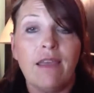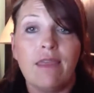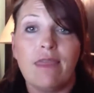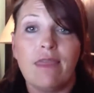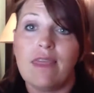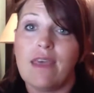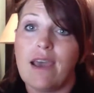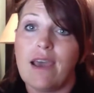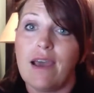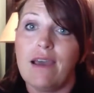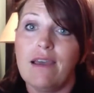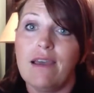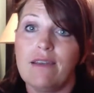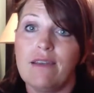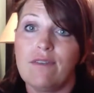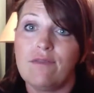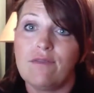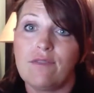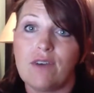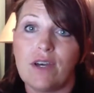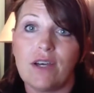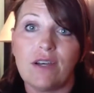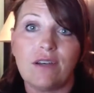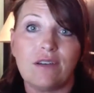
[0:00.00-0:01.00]
That
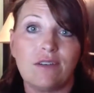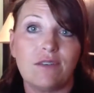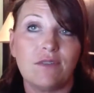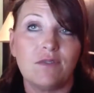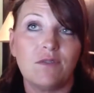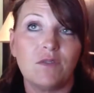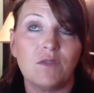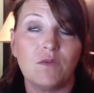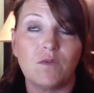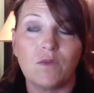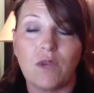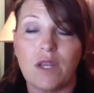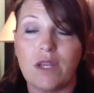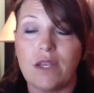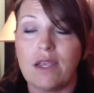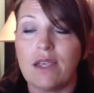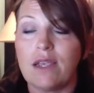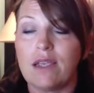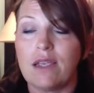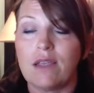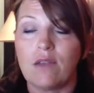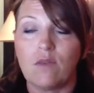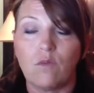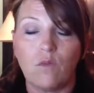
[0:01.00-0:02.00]
involves
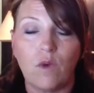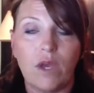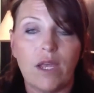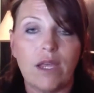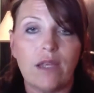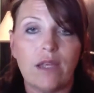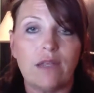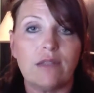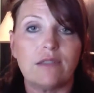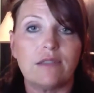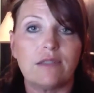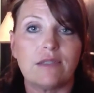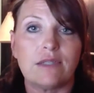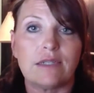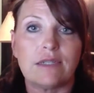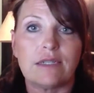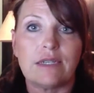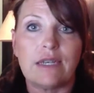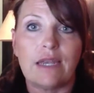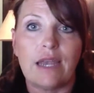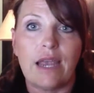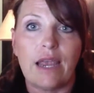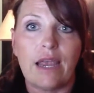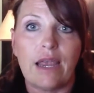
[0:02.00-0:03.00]
running and weights
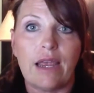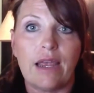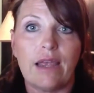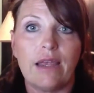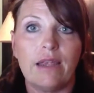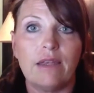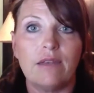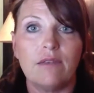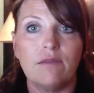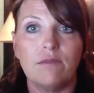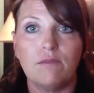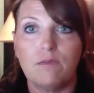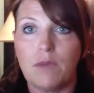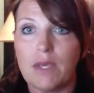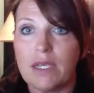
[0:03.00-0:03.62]
and